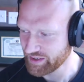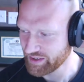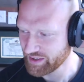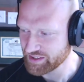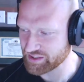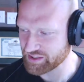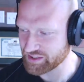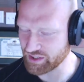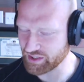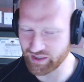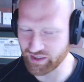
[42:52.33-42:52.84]

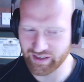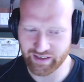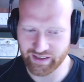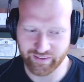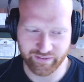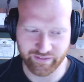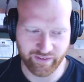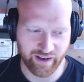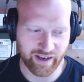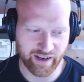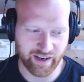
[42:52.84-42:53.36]
So you'll
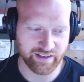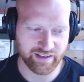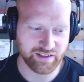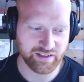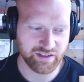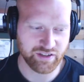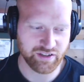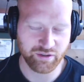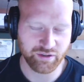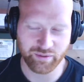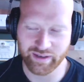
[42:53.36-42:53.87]
have
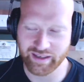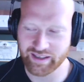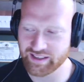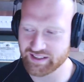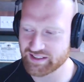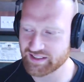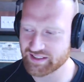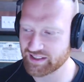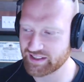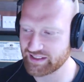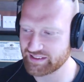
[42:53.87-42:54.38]
2
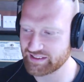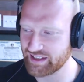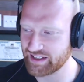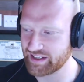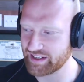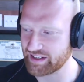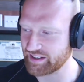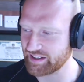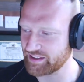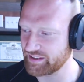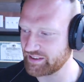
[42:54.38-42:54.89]
weeks to get that
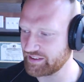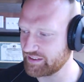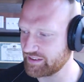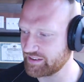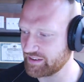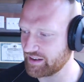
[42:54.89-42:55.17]
in.